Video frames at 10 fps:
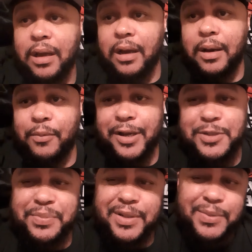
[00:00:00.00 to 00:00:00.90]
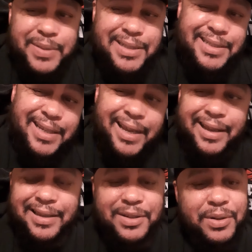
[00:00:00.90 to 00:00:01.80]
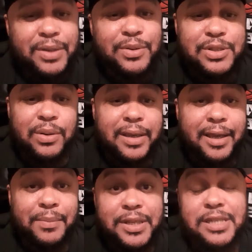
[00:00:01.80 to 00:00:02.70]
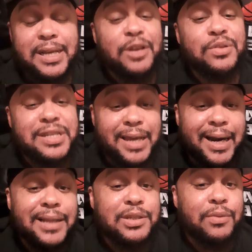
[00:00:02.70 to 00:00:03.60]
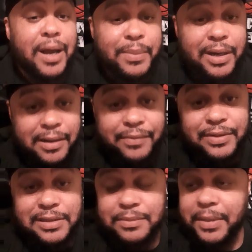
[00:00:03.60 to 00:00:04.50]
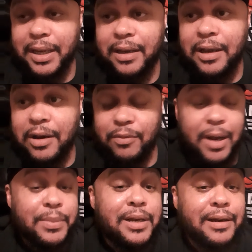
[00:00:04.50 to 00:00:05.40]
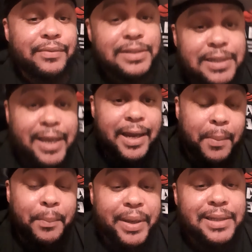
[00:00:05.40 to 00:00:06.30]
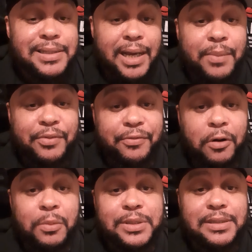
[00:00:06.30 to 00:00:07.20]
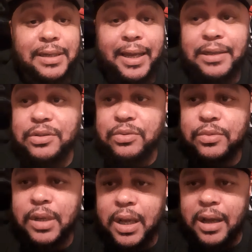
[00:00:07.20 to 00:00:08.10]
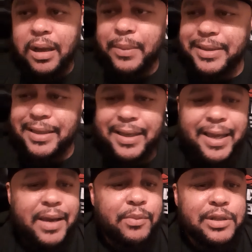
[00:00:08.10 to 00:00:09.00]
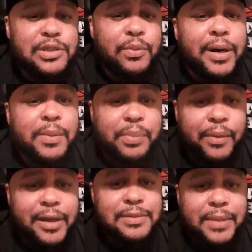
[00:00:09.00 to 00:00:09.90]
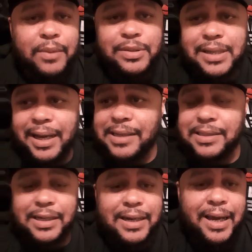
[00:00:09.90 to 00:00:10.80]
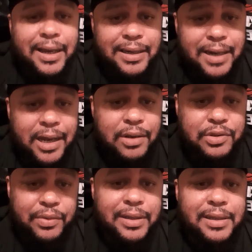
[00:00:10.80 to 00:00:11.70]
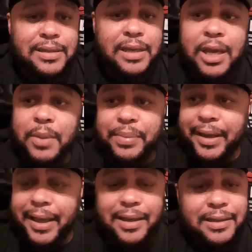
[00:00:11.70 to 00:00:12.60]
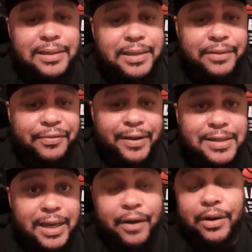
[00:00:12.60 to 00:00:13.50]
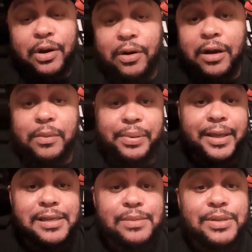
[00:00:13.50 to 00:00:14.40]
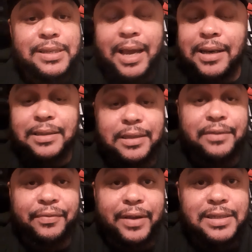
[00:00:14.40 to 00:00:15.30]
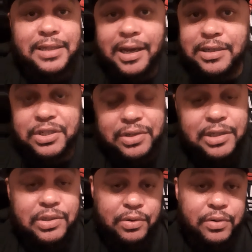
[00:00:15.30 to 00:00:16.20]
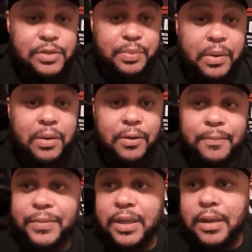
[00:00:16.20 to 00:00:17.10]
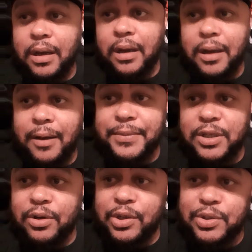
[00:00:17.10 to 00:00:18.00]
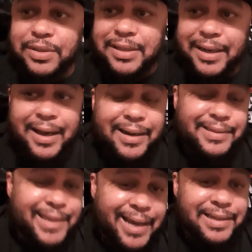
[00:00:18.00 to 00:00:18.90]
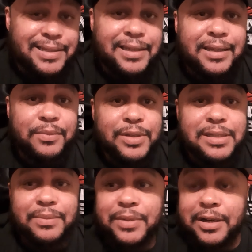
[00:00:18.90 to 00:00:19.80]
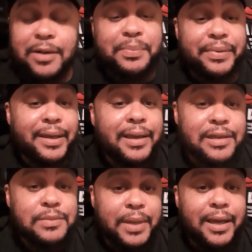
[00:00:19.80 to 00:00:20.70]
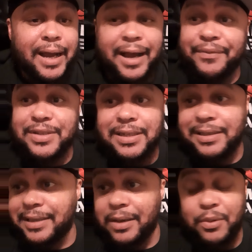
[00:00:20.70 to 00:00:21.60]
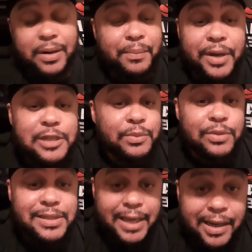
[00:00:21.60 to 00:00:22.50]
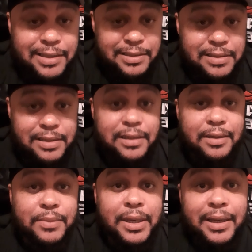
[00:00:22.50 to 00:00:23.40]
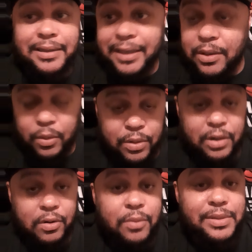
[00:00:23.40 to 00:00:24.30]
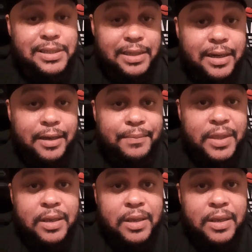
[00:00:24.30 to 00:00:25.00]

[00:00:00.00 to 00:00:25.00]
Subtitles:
Westbrook was, yeah, you know, he was okay. But shout out to Robert Covington, man. Robert Covington had a big time performance tonight too. I think he had what 20 points, man. Was constantly knocking down threes, playing good defense. Eric Gordon played some solid defense down the stretch on Chris Paul. You know, Houston got a team with some good players, man. Obviously, they were a much more talented team than Oklahoma City.